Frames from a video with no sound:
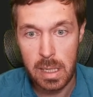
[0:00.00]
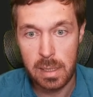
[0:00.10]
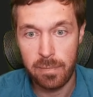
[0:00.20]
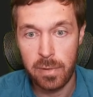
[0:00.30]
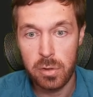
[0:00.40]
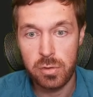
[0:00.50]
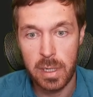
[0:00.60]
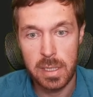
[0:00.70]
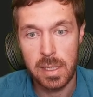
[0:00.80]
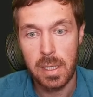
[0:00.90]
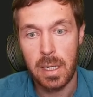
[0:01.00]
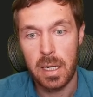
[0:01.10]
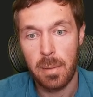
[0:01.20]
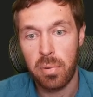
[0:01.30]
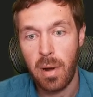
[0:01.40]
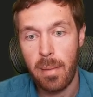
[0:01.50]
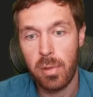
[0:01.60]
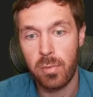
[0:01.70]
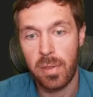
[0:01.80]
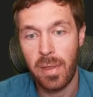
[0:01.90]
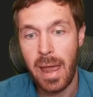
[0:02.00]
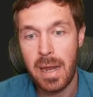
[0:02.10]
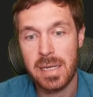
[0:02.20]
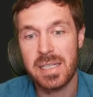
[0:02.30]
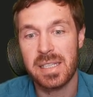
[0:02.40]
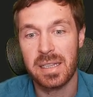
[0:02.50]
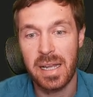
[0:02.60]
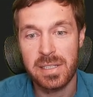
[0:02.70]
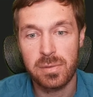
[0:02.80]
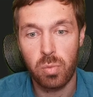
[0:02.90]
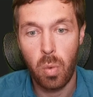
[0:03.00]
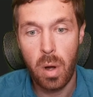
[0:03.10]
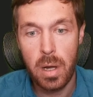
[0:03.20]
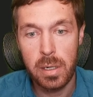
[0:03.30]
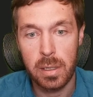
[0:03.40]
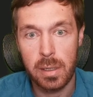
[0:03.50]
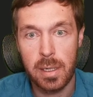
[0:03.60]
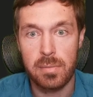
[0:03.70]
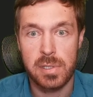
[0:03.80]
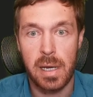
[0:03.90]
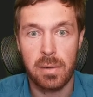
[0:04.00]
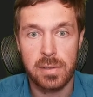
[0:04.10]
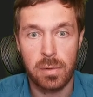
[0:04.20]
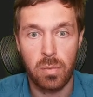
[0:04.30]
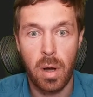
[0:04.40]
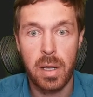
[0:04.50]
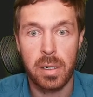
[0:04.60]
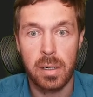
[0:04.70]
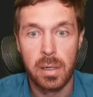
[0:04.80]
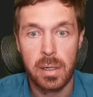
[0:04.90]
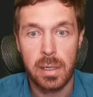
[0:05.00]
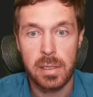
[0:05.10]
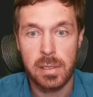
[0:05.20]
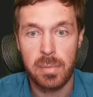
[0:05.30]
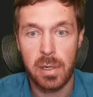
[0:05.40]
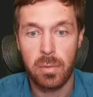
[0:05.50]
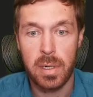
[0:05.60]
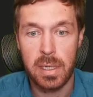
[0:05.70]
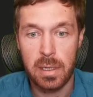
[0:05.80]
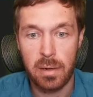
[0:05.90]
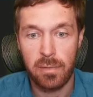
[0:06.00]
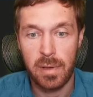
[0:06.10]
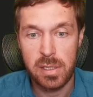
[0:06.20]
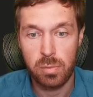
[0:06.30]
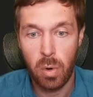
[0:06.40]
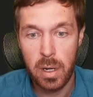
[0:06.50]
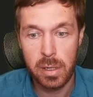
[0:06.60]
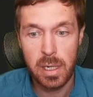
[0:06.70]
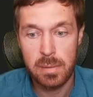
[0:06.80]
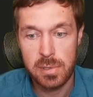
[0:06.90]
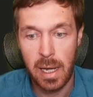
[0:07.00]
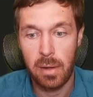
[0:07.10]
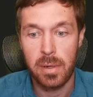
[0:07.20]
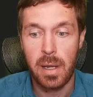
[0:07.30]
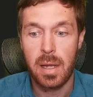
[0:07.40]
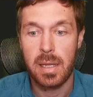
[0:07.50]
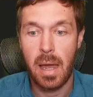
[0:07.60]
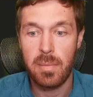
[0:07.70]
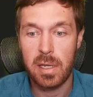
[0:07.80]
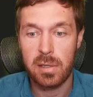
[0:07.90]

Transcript: in the filtrate. And the problem with that is less water comes out. So water is a big one here. If less water comes out, that